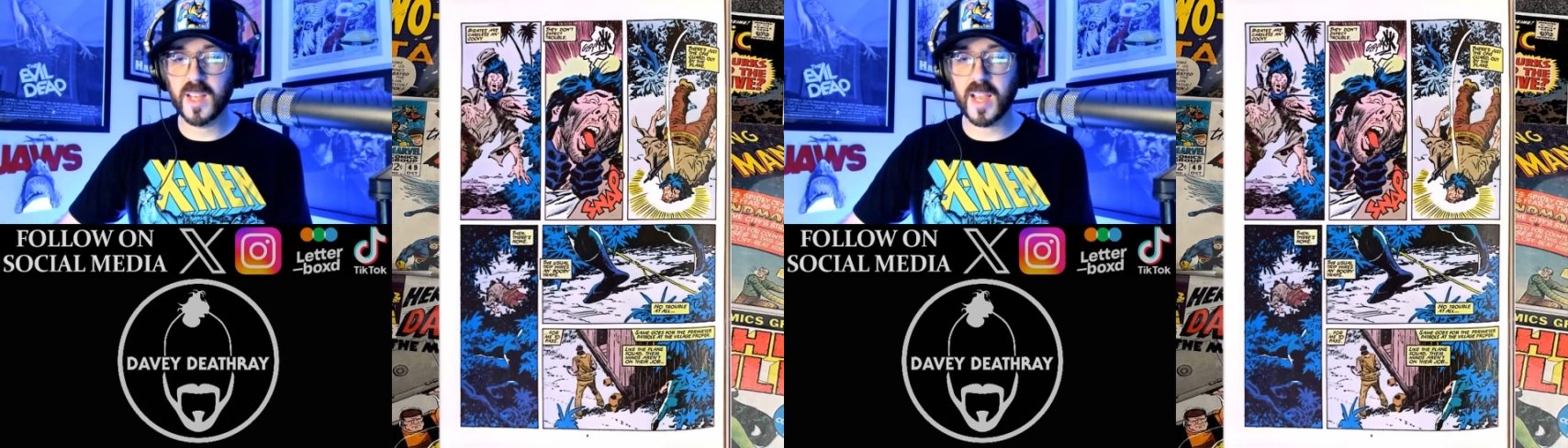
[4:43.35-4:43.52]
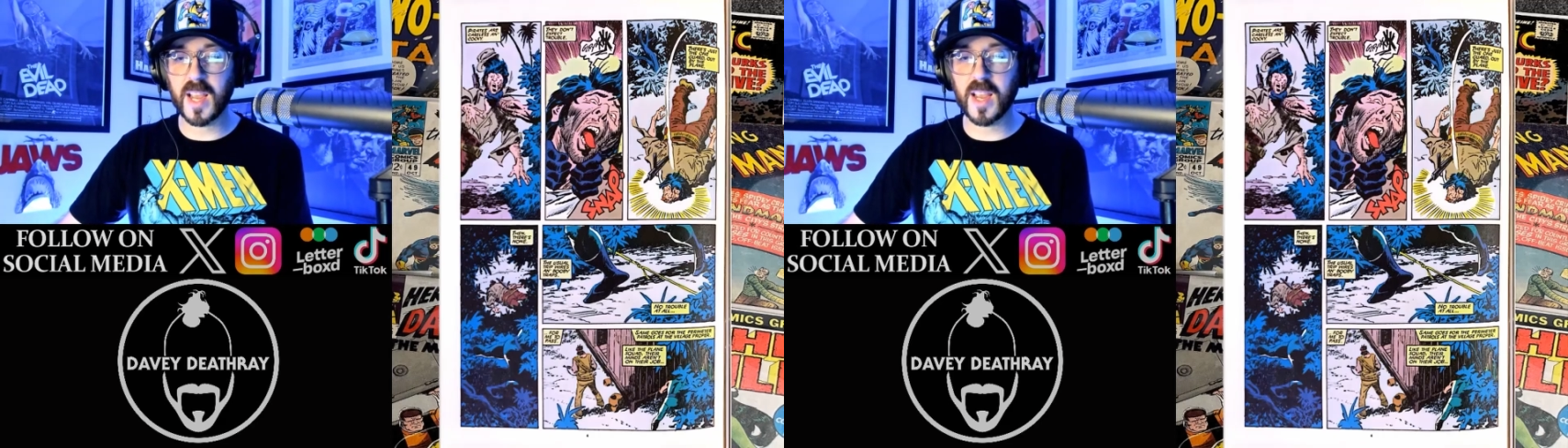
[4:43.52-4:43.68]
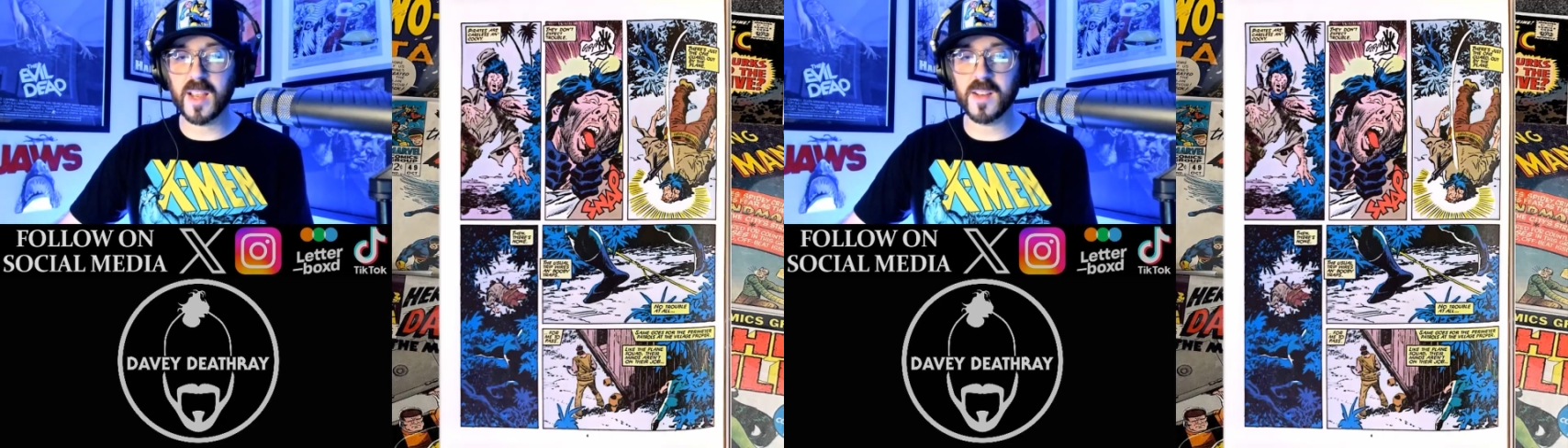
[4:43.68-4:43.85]

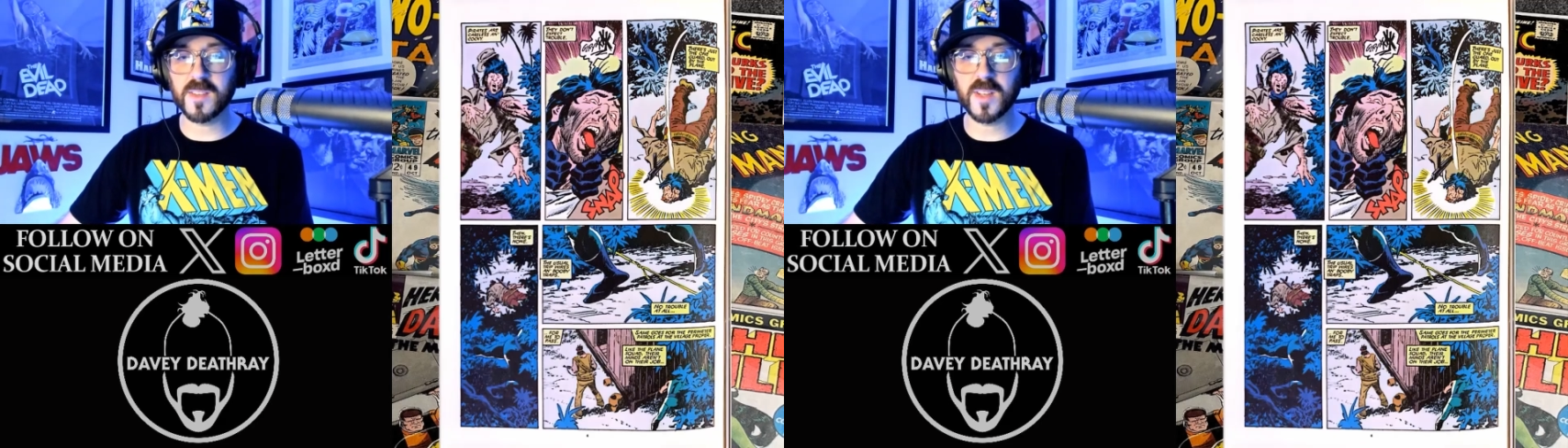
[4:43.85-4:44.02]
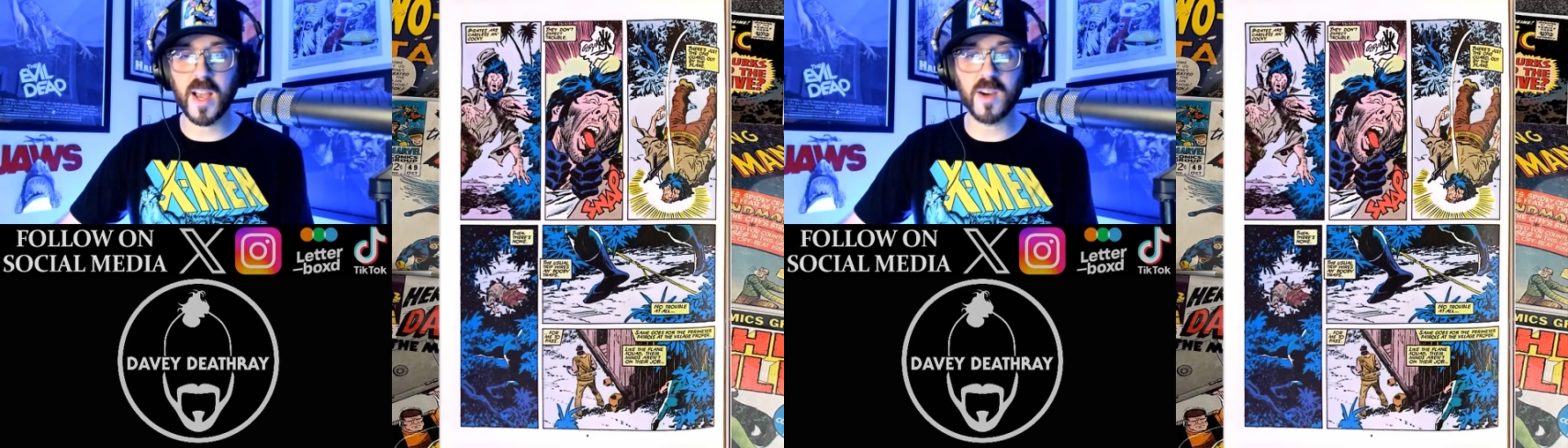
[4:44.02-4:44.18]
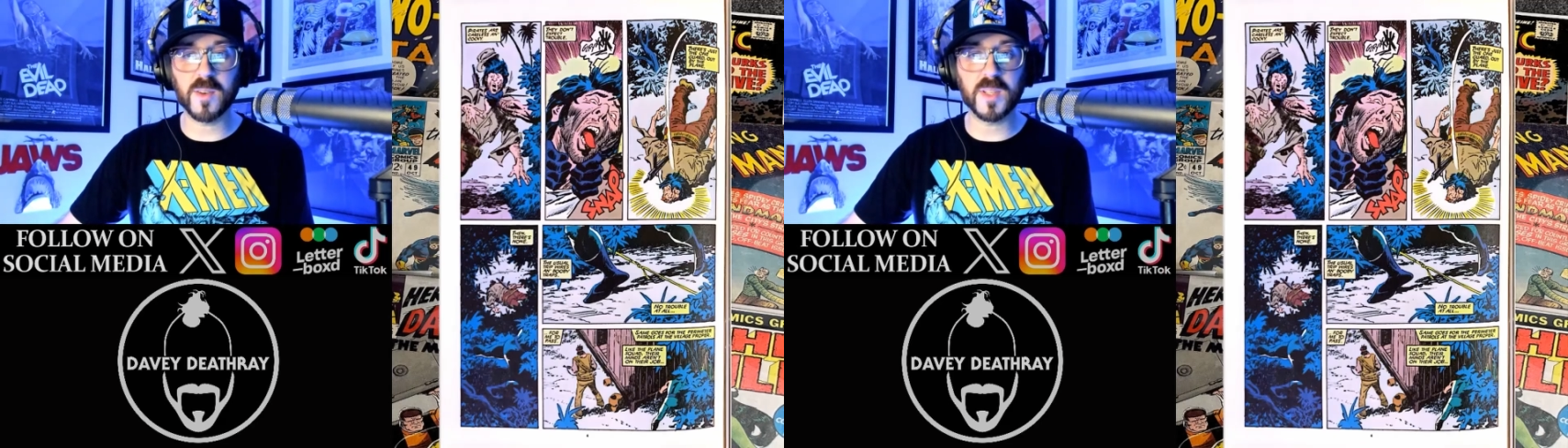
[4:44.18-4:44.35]
and
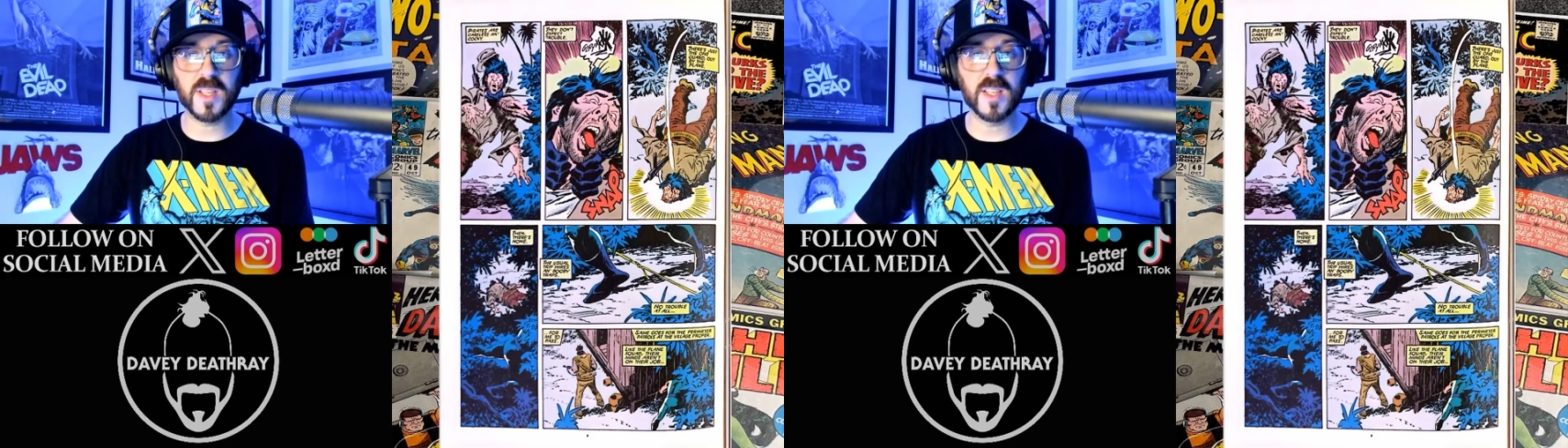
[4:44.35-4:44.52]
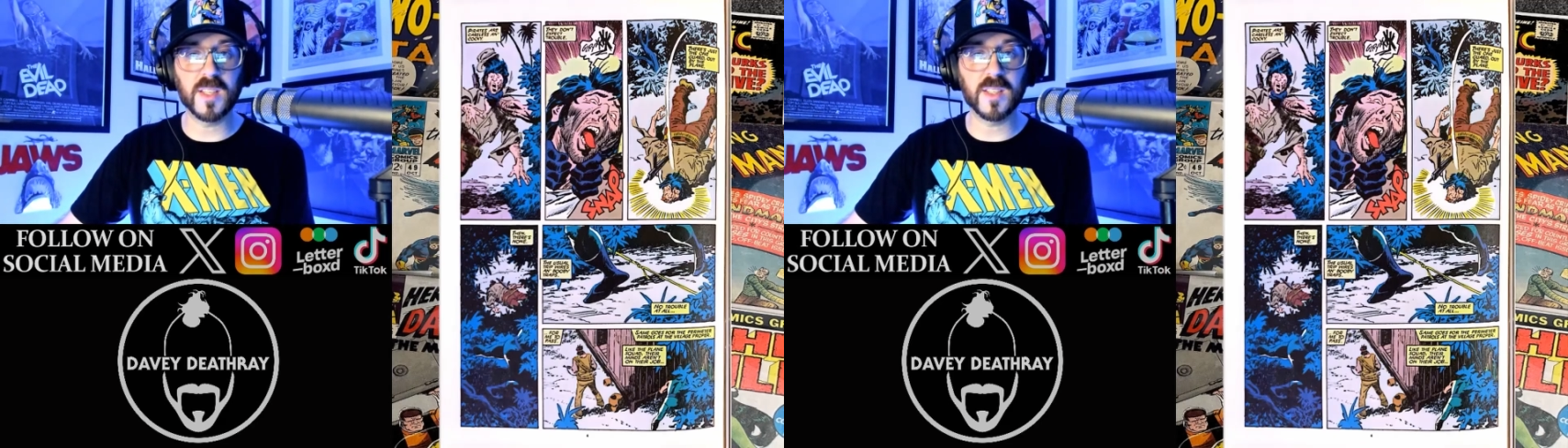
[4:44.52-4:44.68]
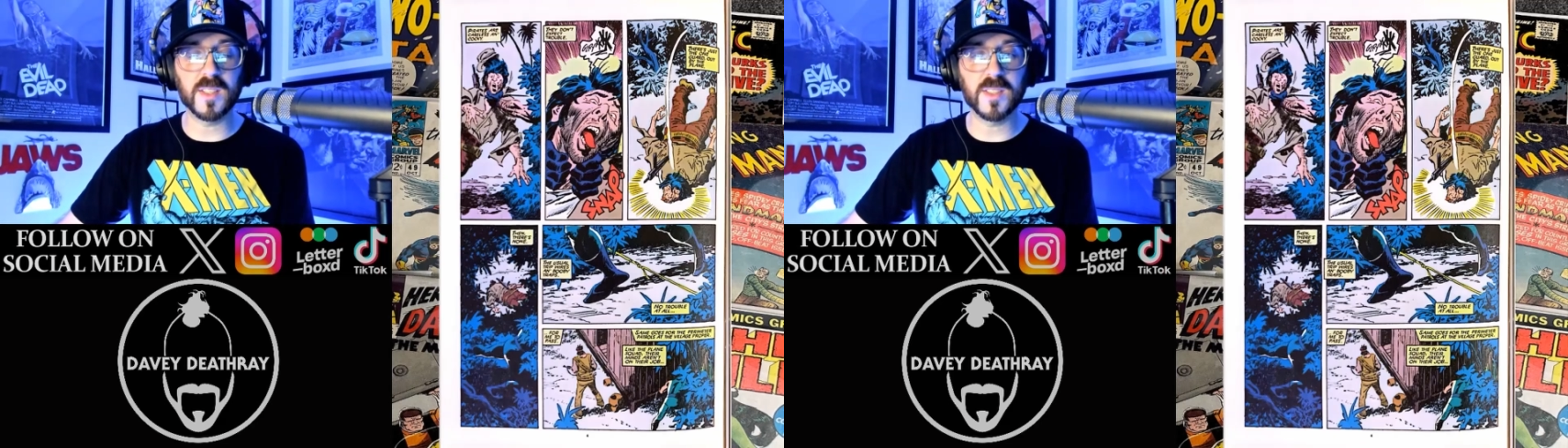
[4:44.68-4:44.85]
how
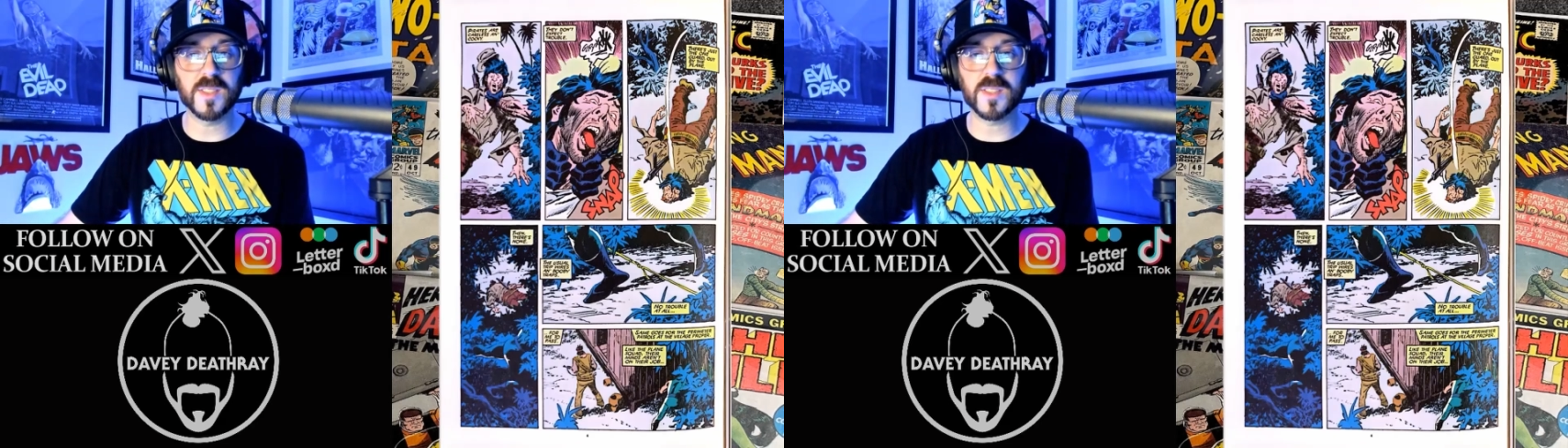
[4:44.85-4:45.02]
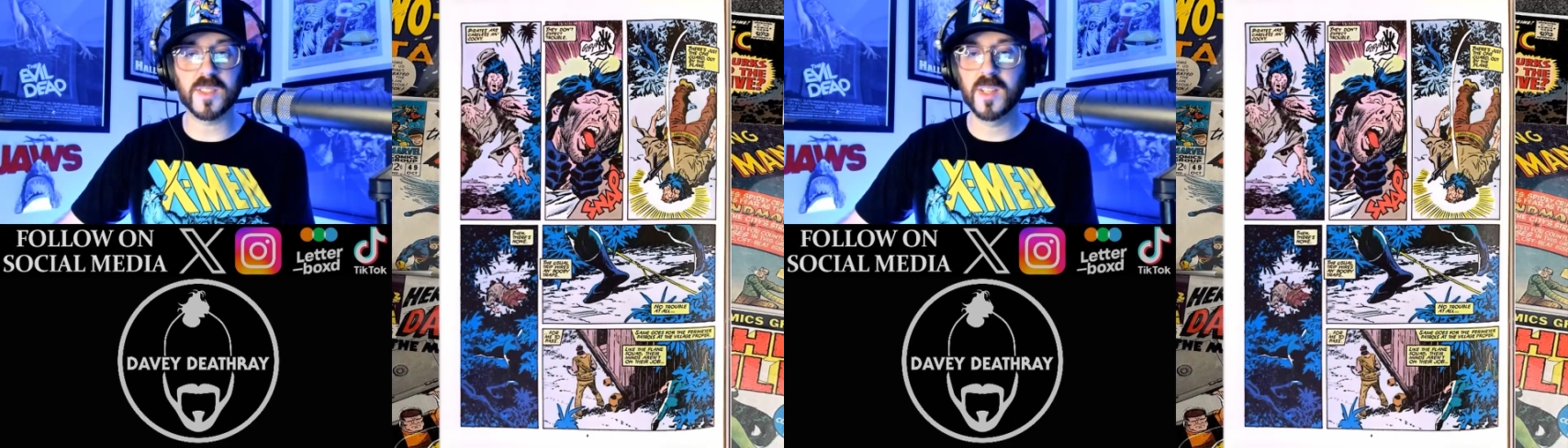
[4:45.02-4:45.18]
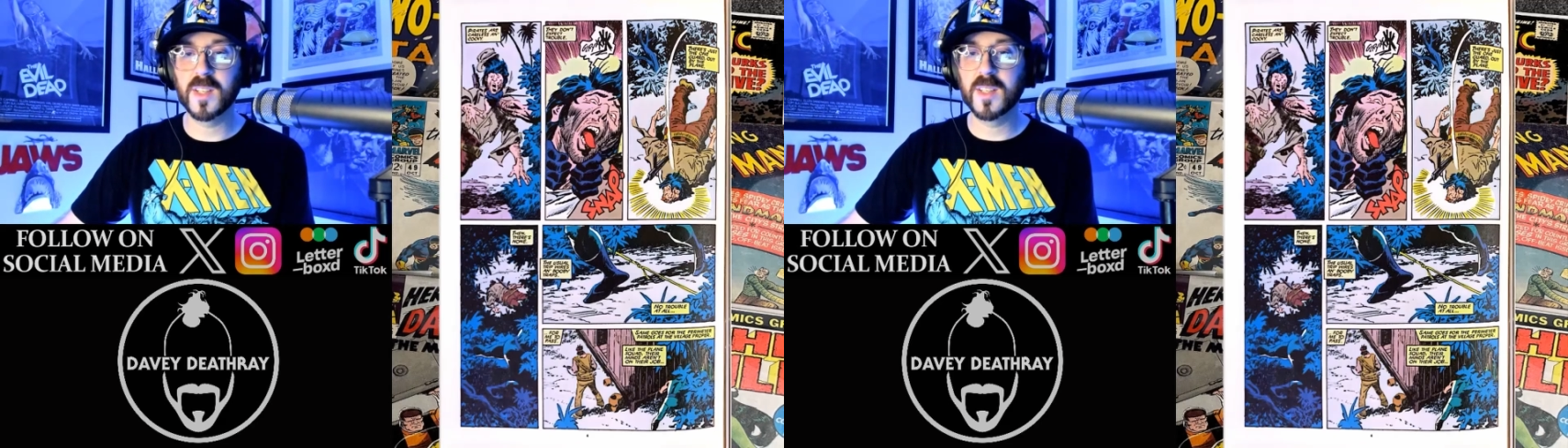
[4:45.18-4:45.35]
he is